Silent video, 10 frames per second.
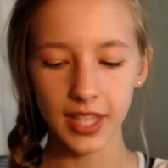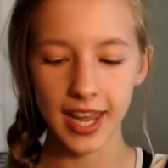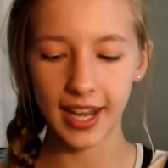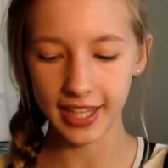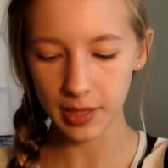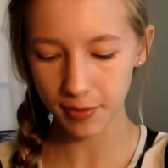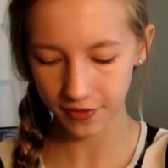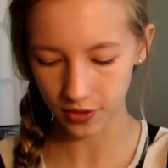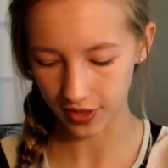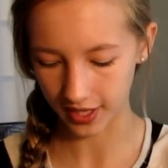And I keep a
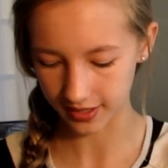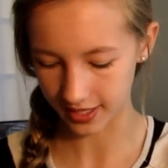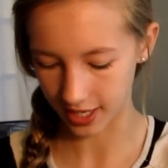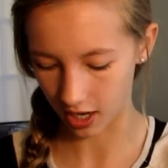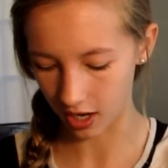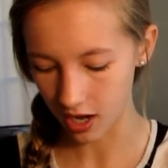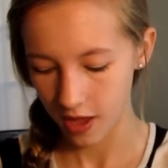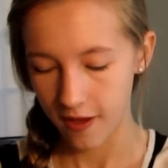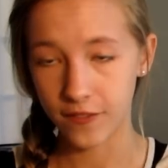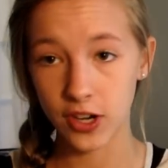few things in here.
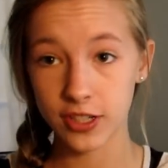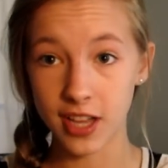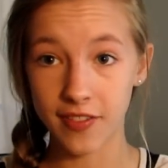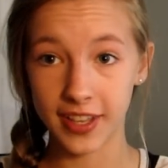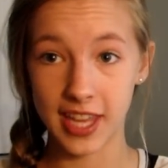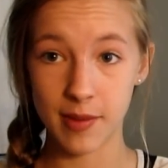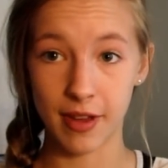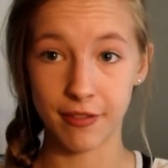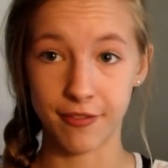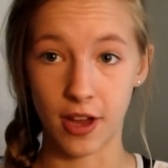First off, I keep
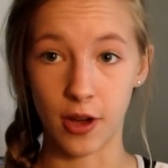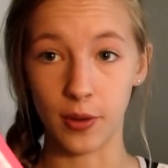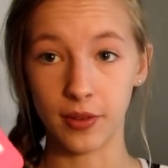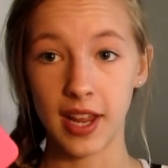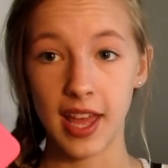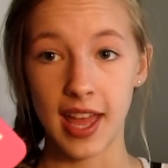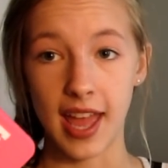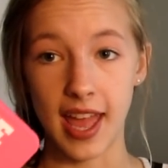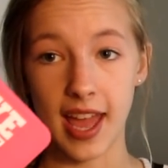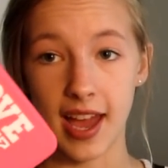my phone,
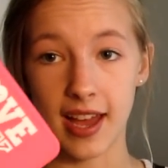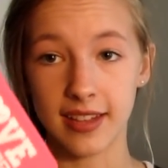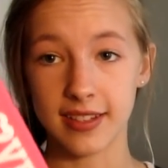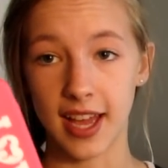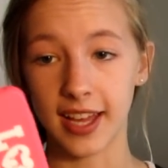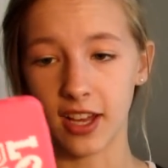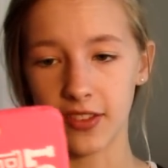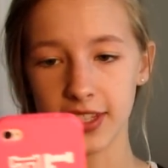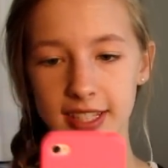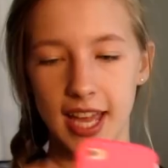and I got
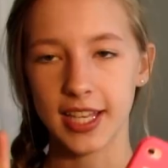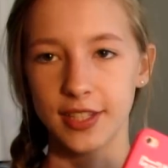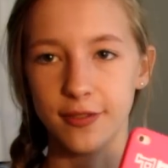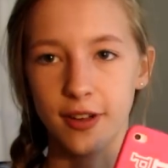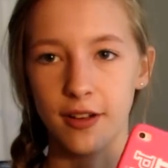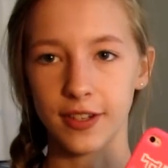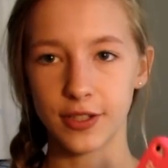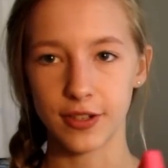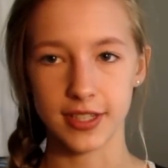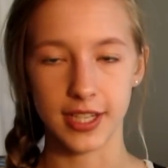this case from
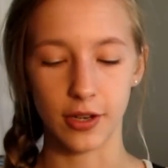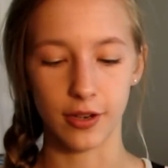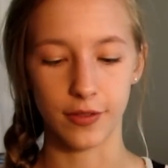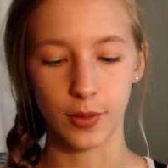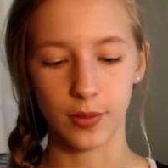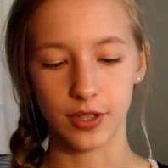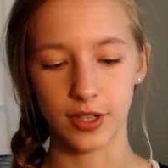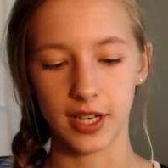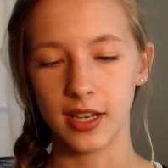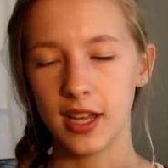Victoria's Secret, if you're
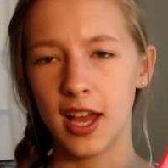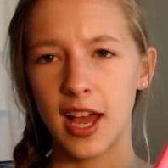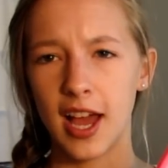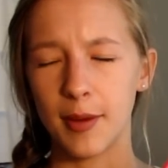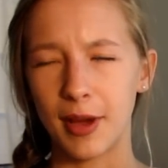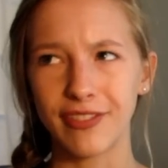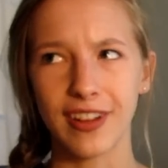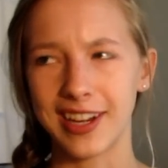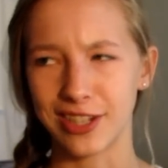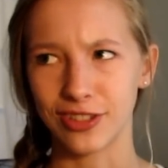wondering. My
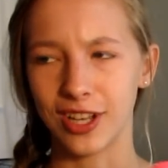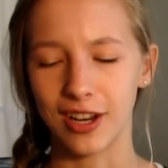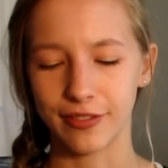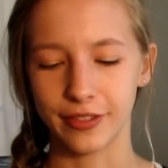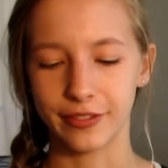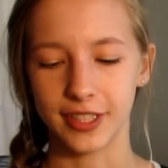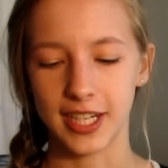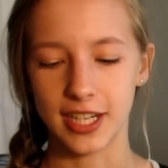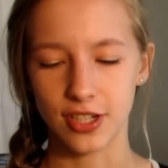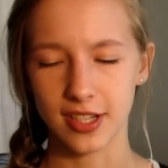friend actually got it for
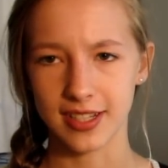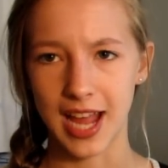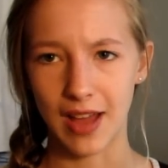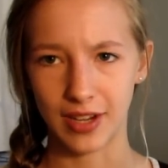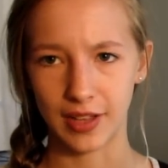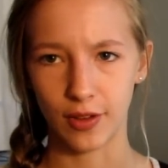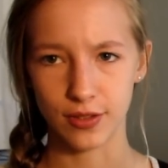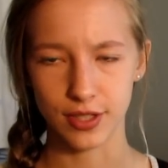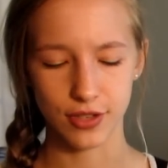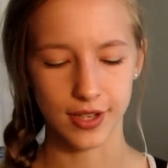free, and she doesn't have an iPhone,
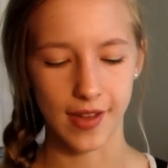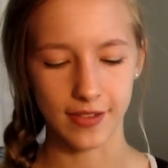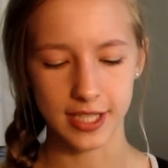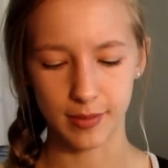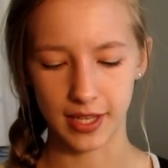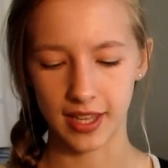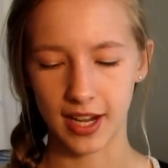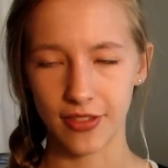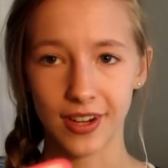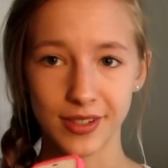so she gave it to me. And
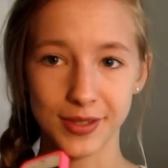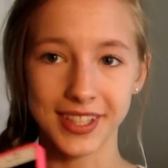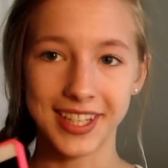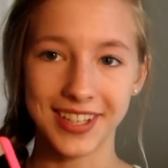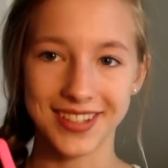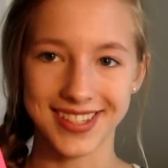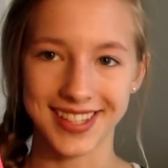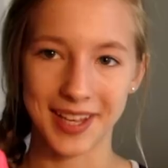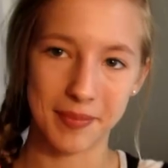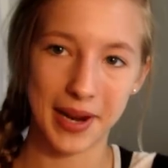I thought it was really cute because it's
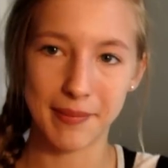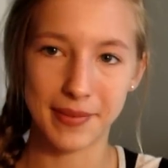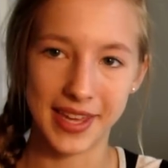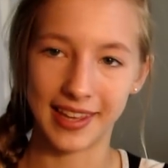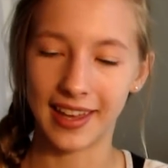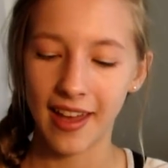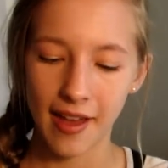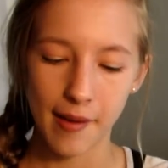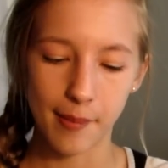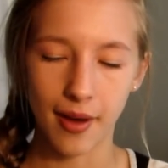like bright pink,
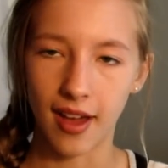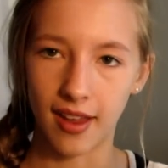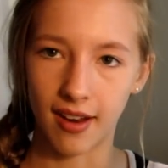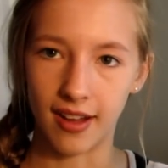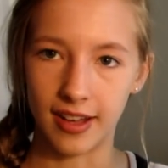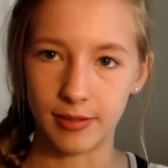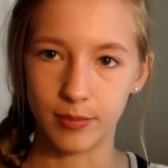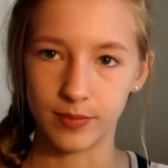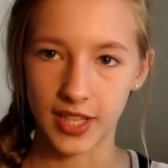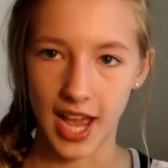but
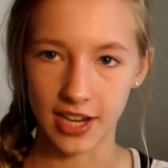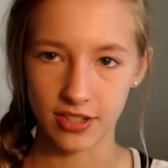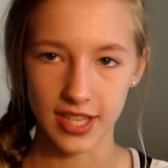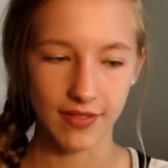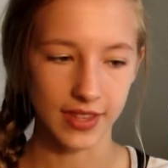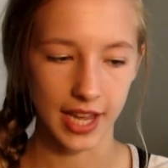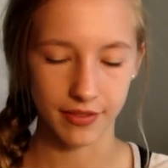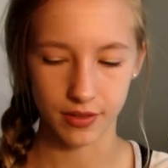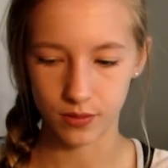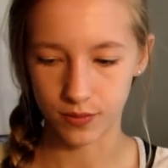yeah, I just have the
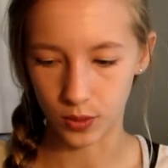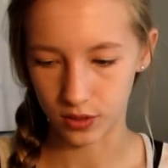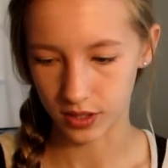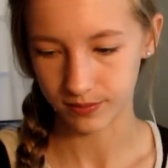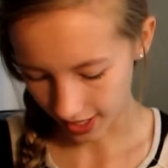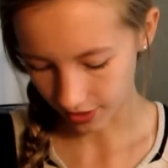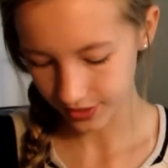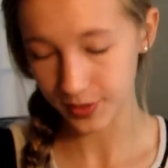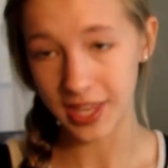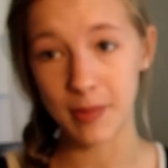iPhone 4. I
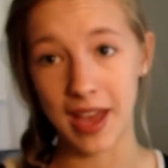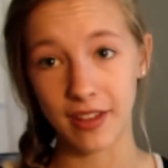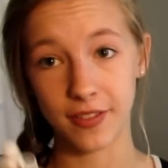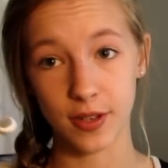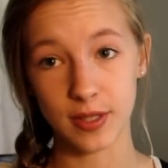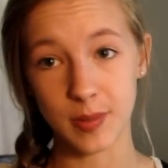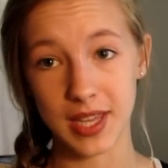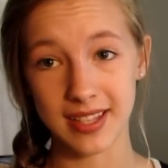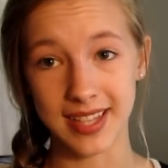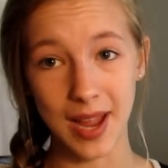also keep headphones
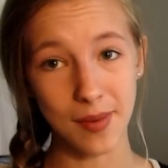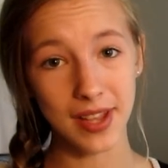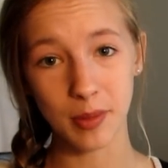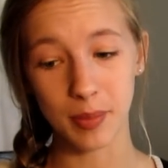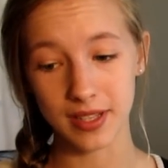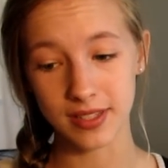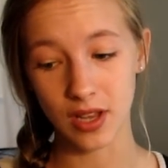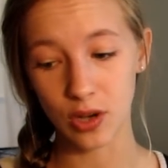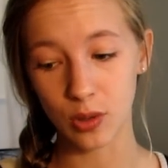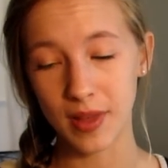because I ride the bus
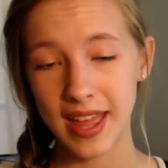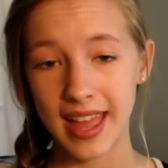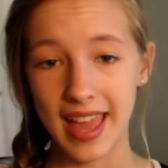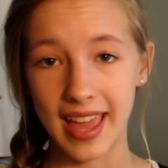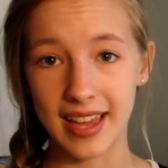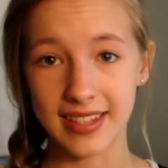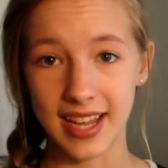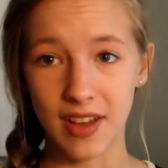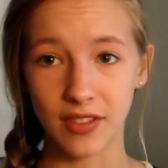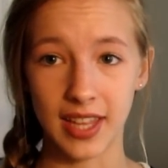home, and
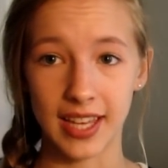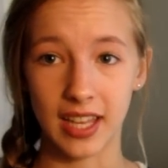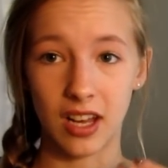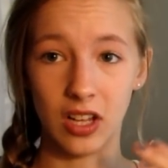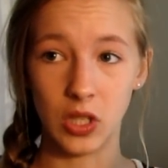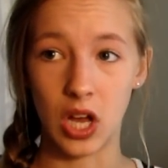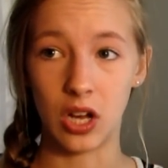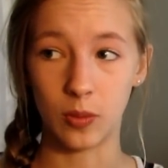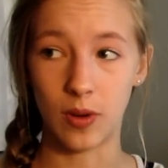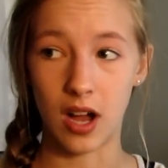I have a
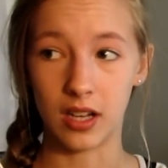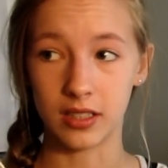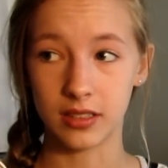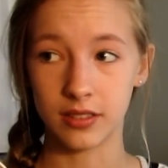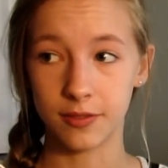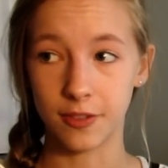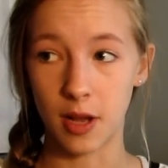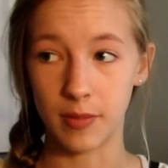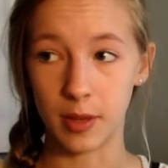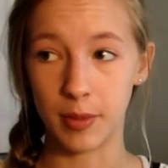long walk
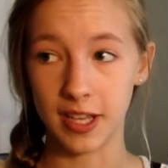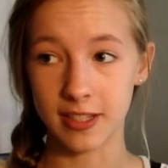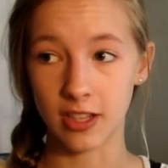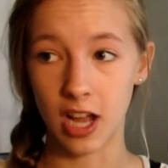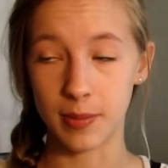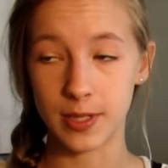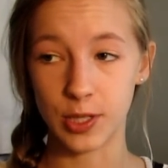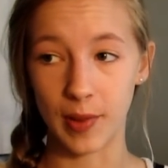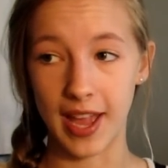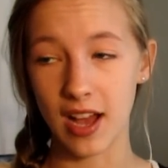from the bus stop
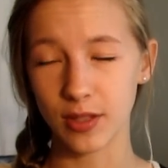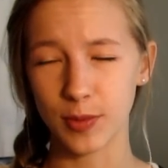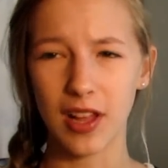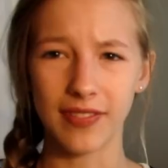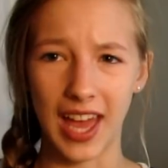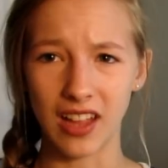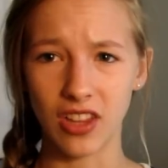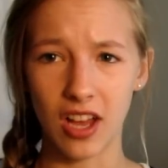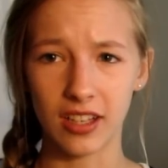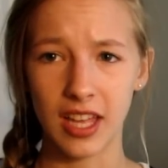to my house. Well, not that
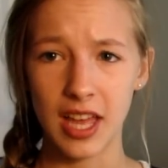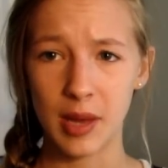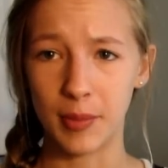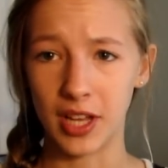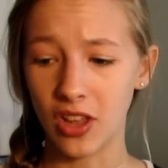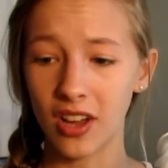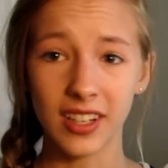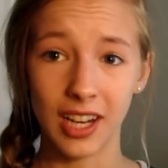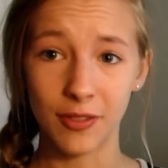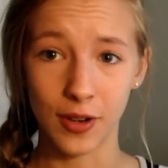long, but long
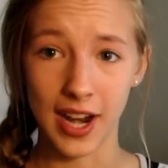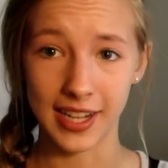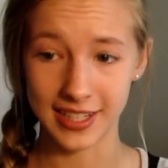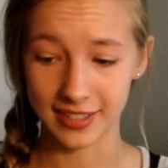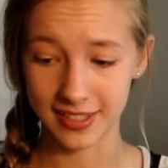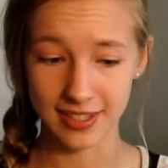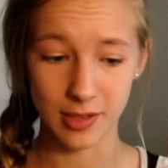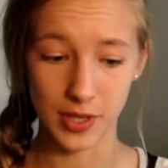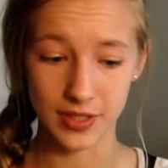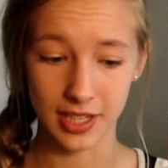enough where I need to listen to
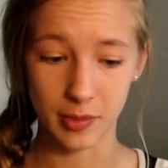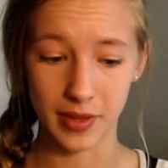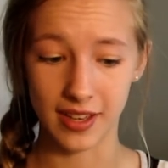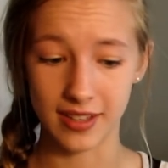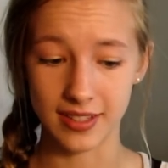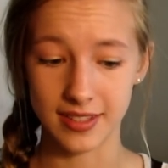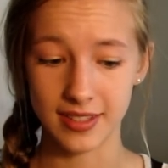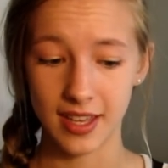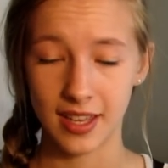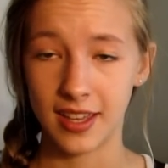music
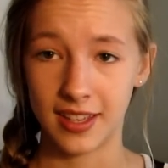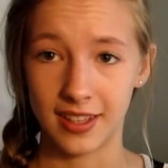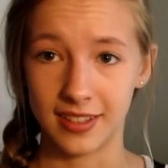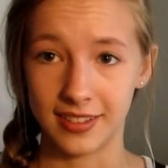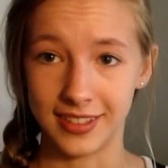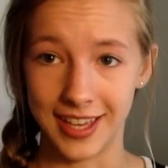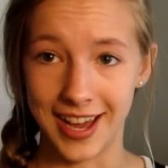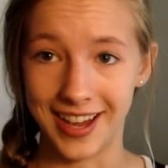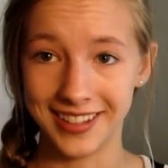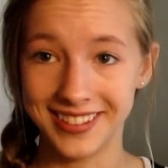because, yeah.